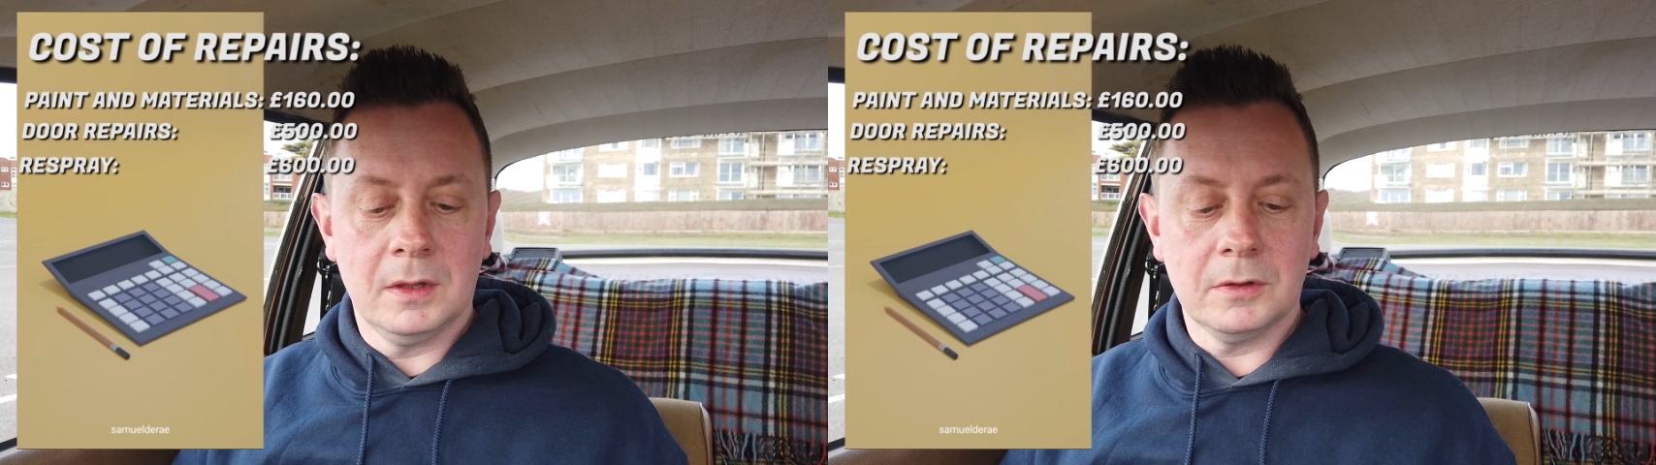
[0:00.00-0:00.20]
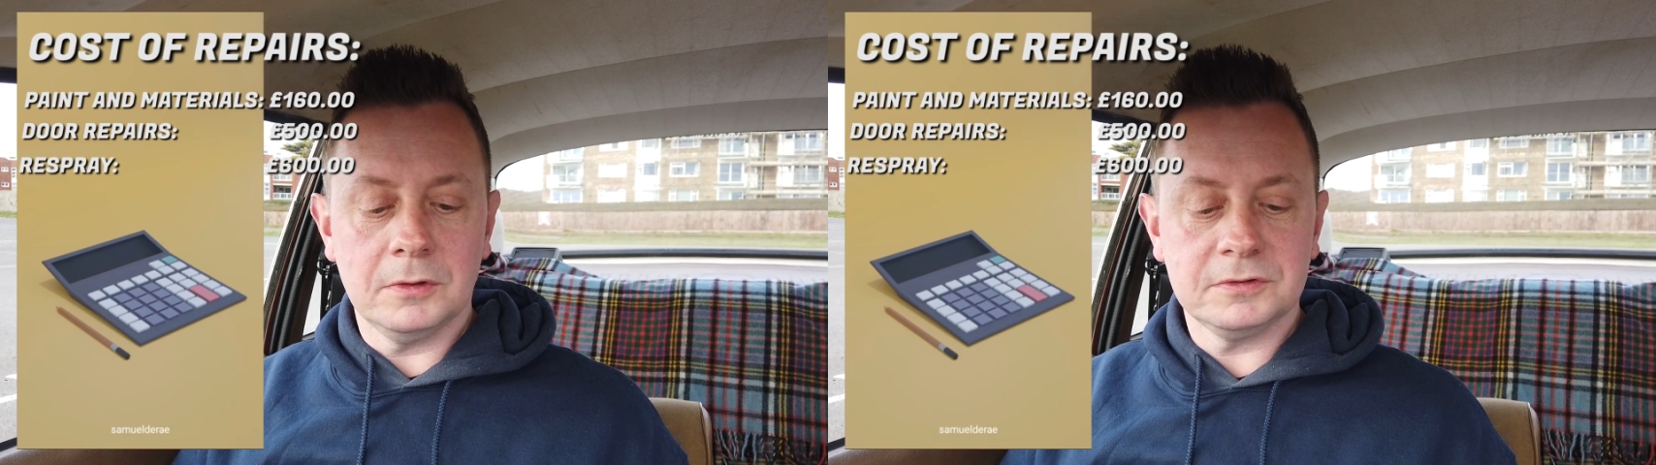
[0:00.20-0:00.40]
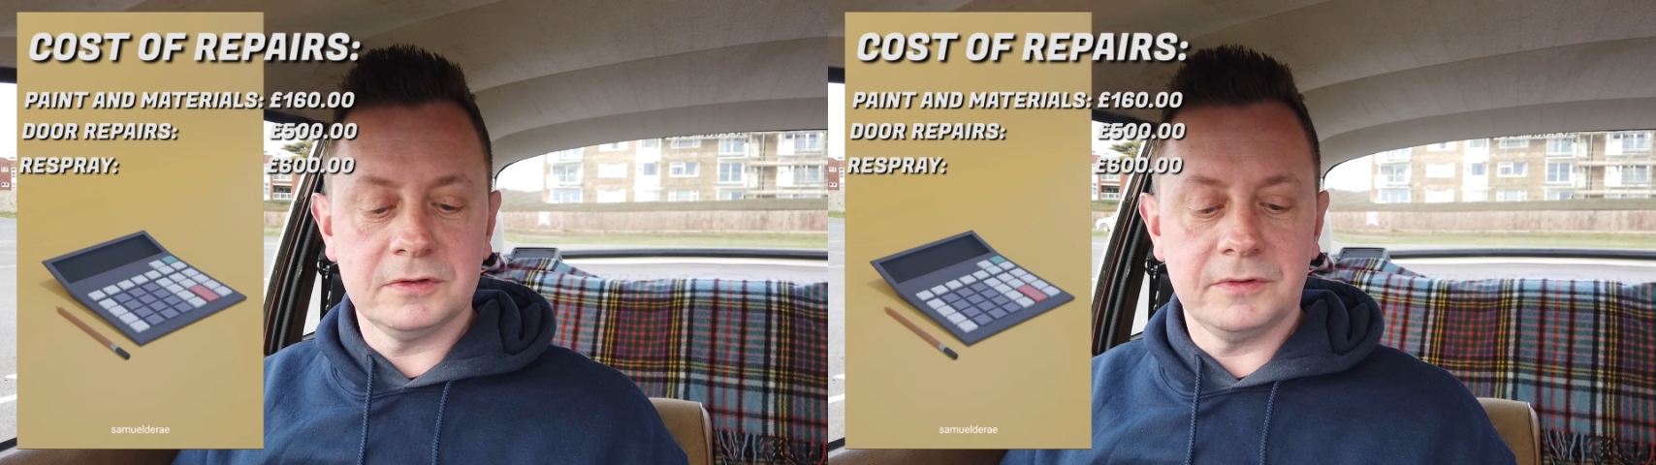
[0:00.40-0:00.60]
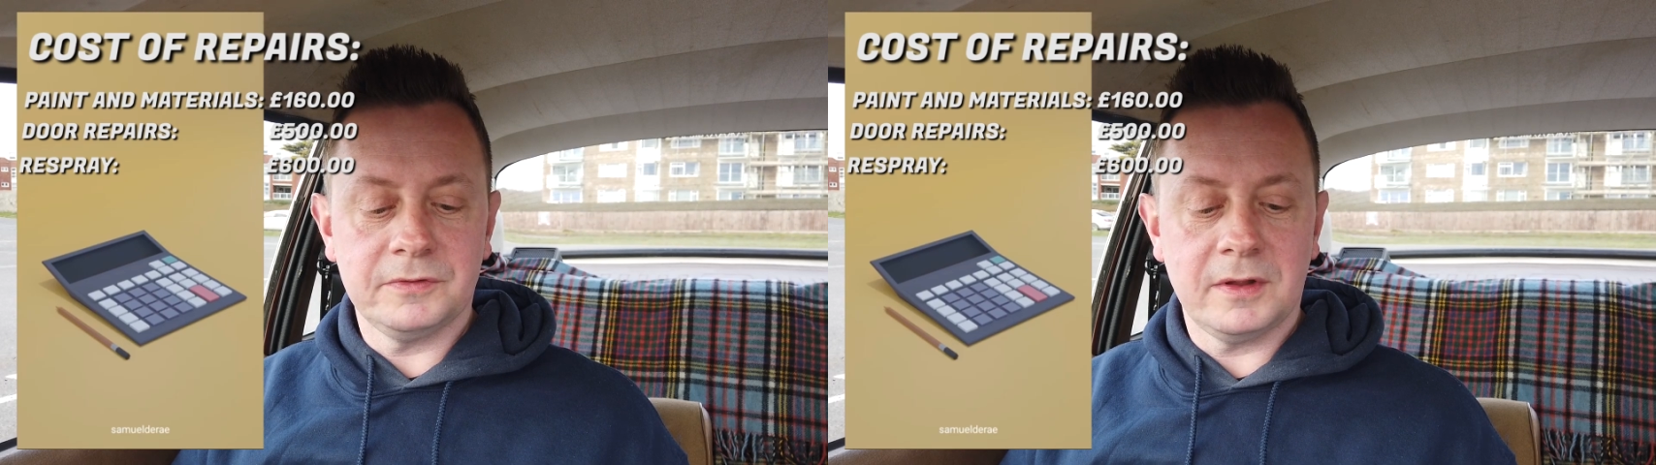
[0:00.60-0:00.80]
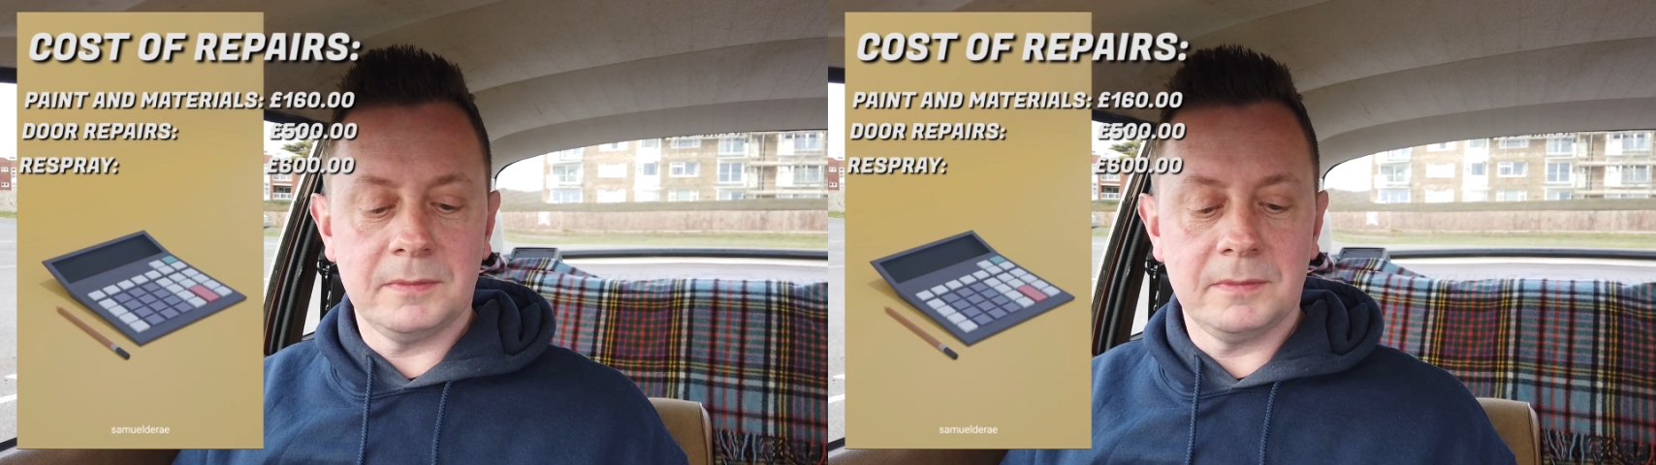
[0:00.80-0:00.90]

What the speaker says: Cost of